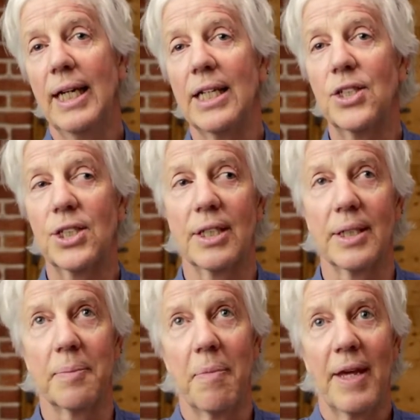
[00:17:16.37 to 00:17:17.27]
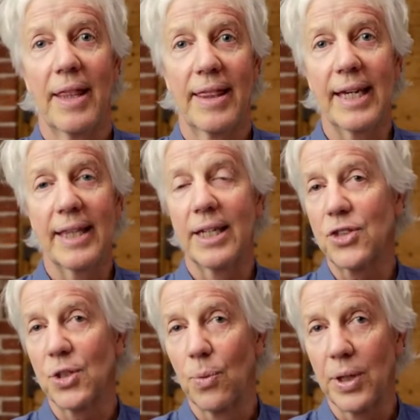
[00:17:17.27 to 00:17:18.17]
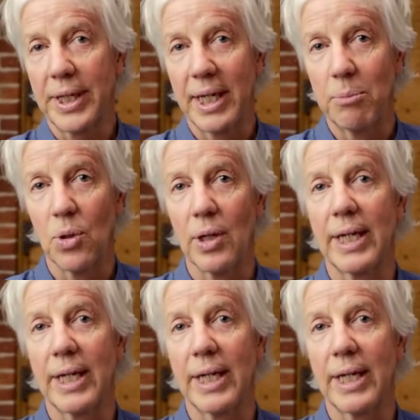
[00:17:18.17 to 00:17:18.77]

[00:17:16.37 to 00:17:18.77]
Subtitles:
It's the thing that doesn't work anymore.